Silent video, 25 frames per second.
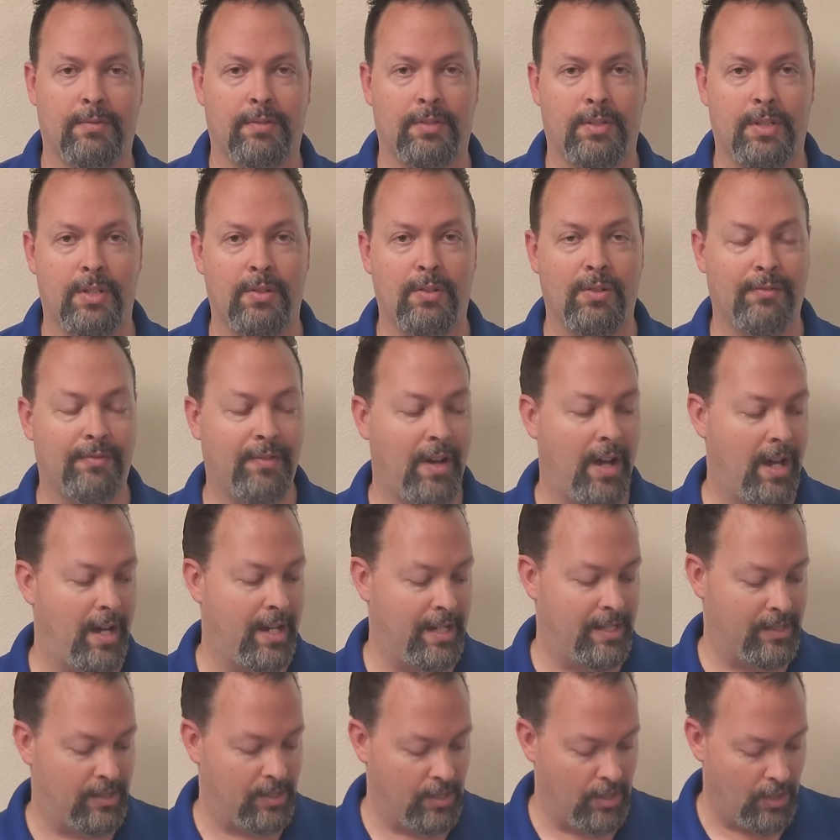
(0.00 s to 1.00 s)

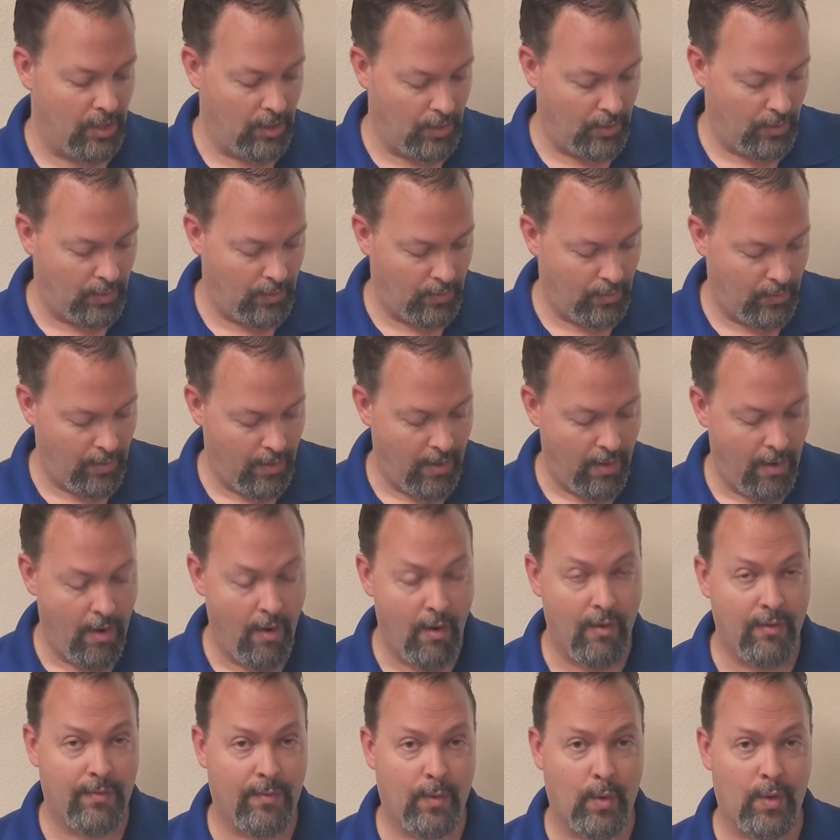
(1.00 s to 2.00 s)
Unifi's new
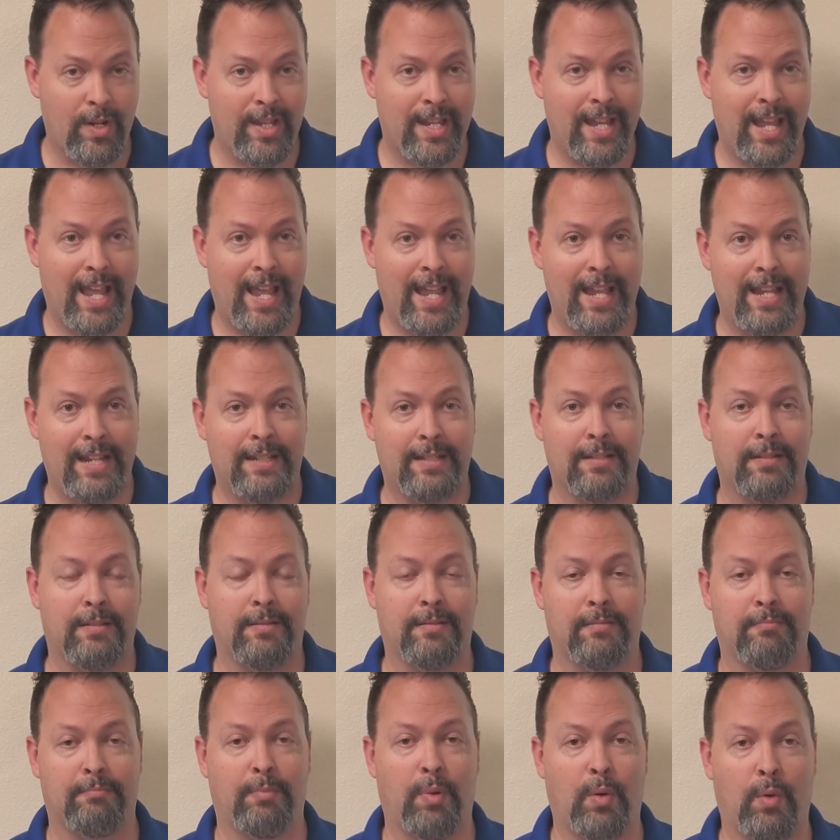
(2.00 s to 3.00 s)
48
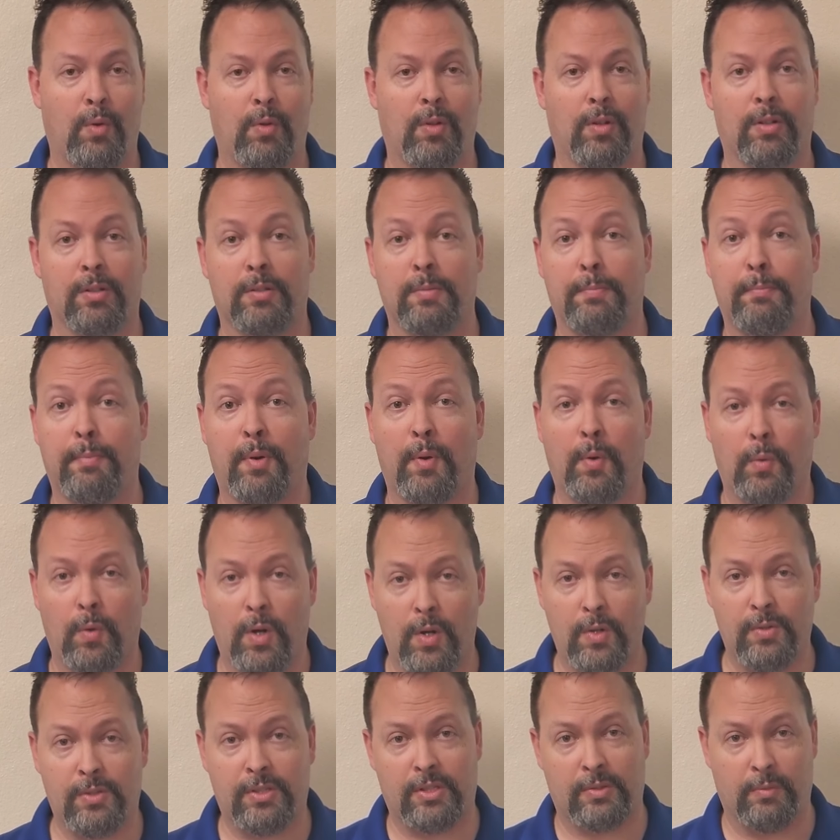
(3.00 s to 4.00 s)
port
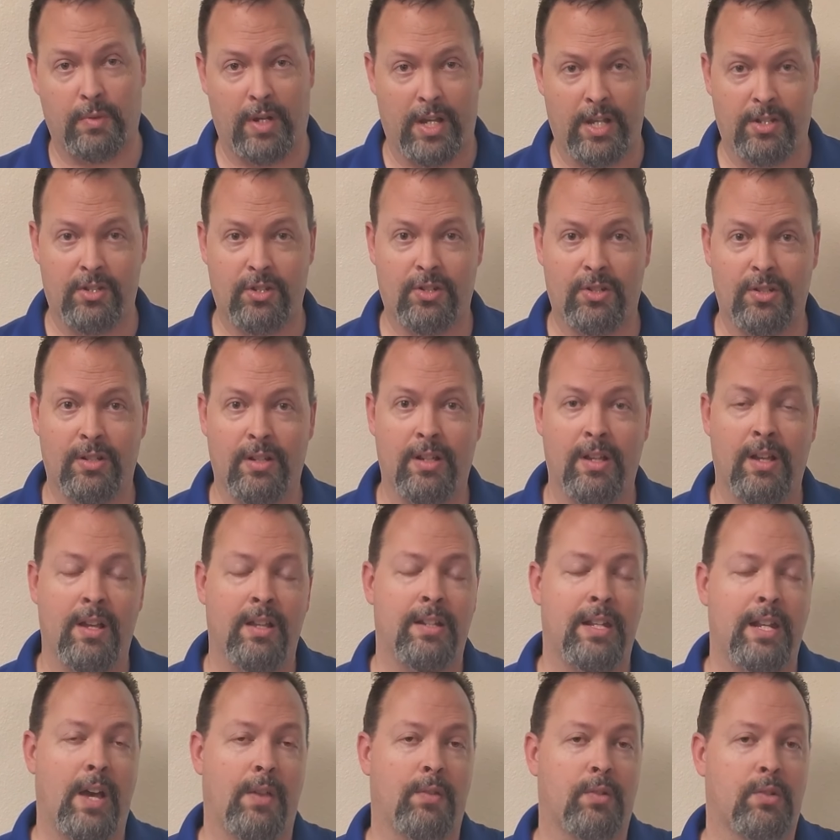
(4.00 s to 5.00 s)
Pro switch.
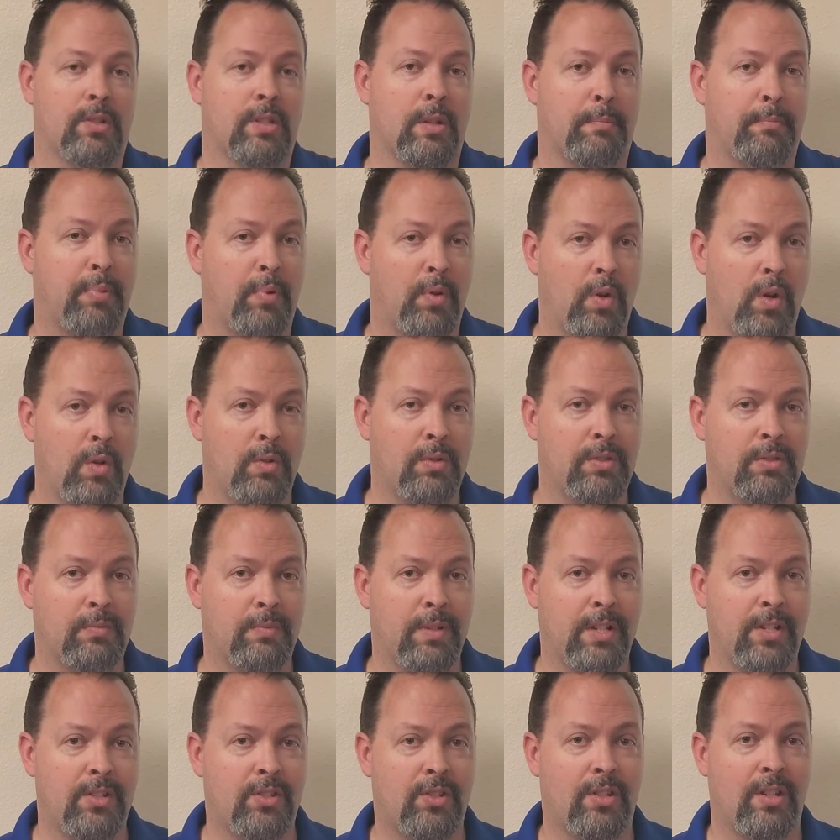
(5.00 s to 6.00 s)
Now there's a Pro
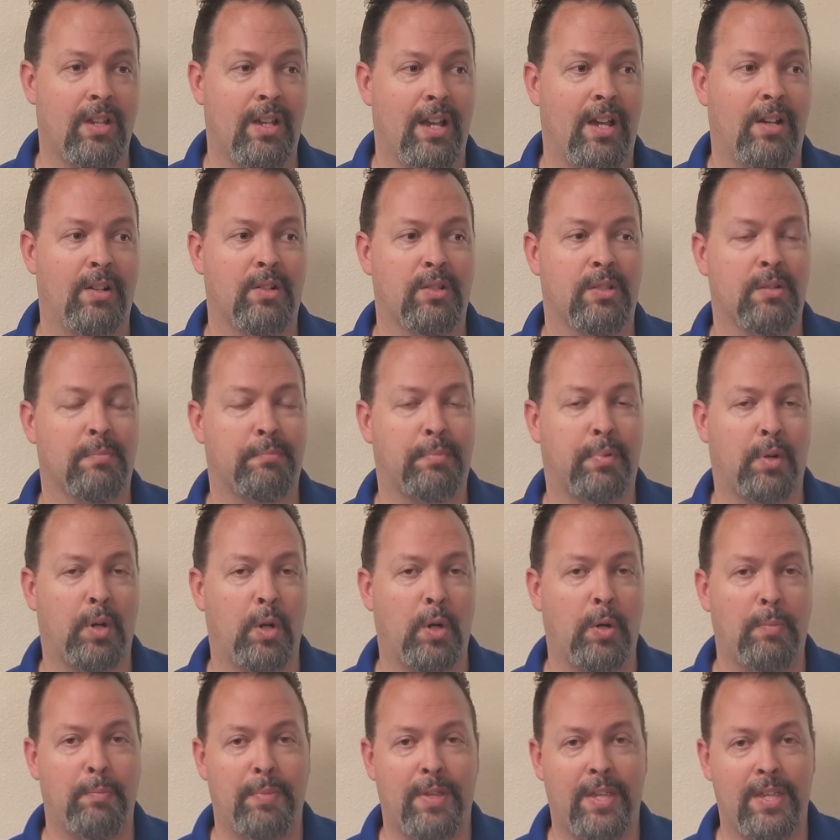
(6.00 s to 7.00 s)
switch and there's a
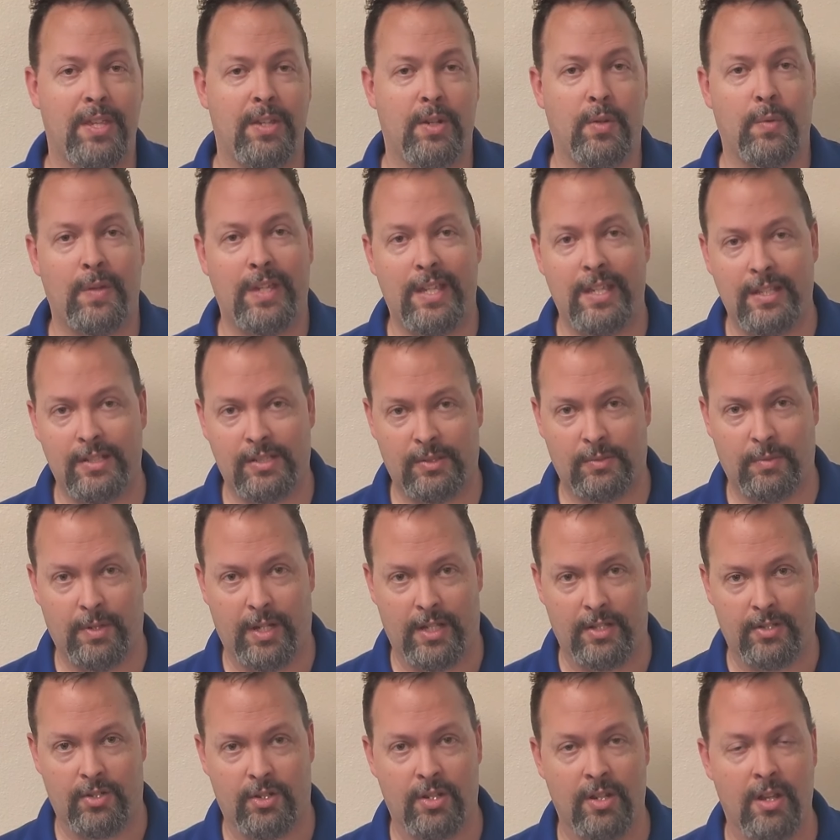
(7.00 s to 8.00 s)
Pro PoE
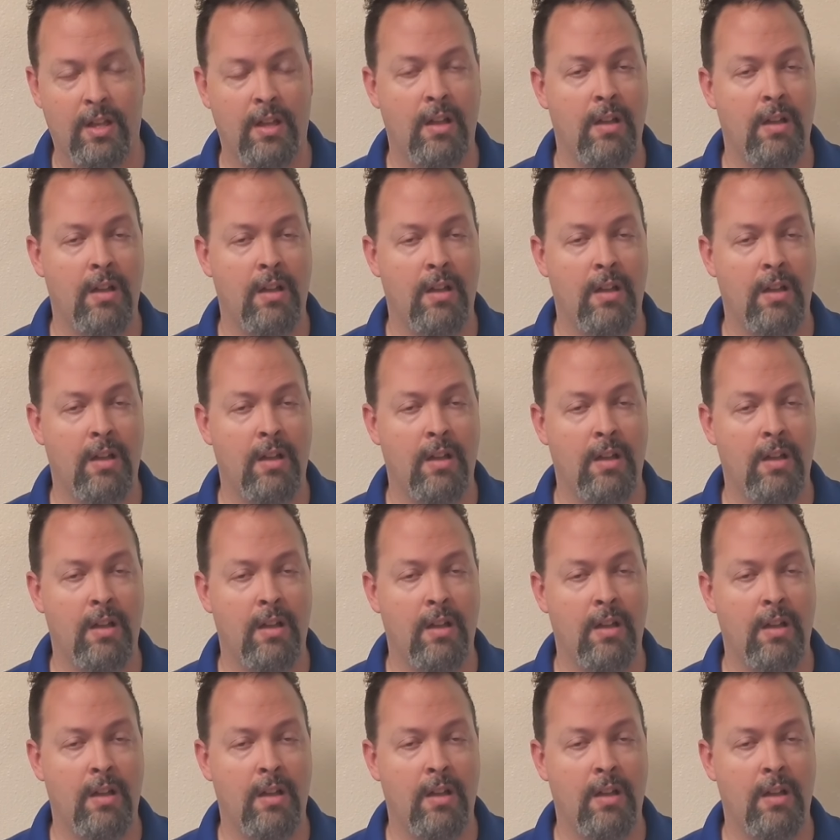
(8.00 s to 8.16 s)
switch.